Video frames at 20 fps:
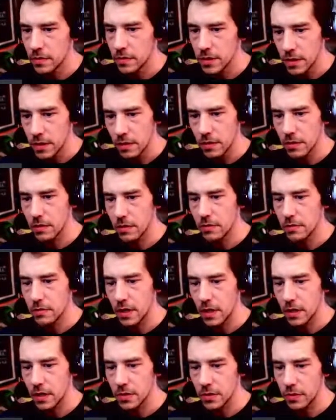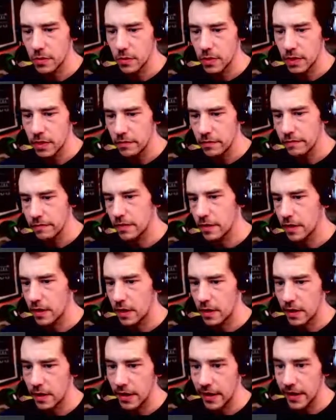So, as we wait
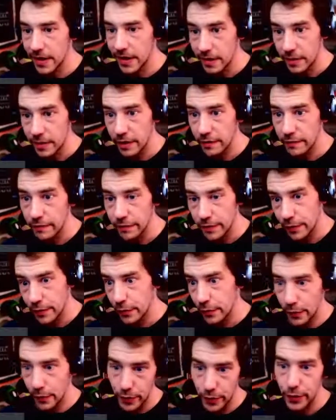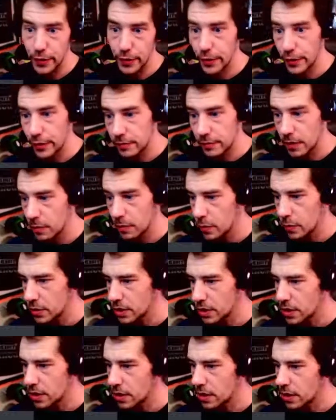for anime for the world, maybe we'll
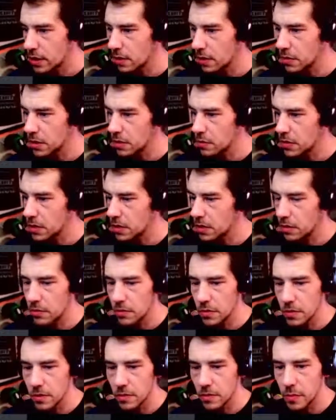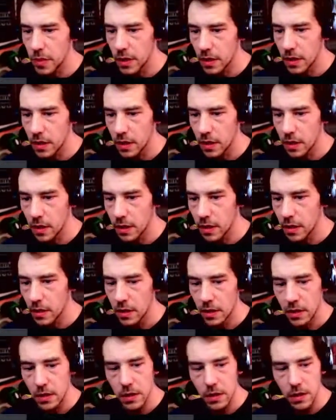just turn up some tunes a bit.
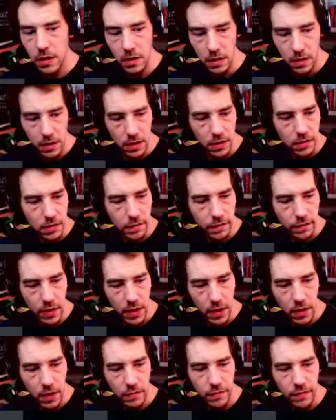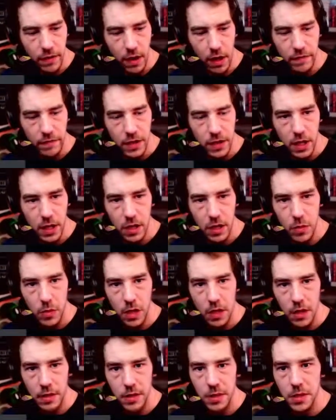Give 5-10
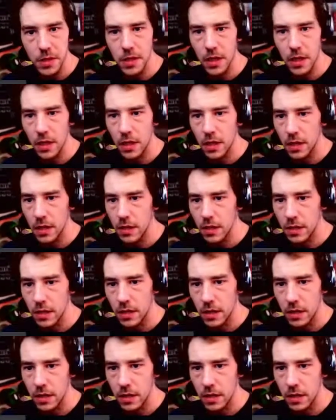minutes, and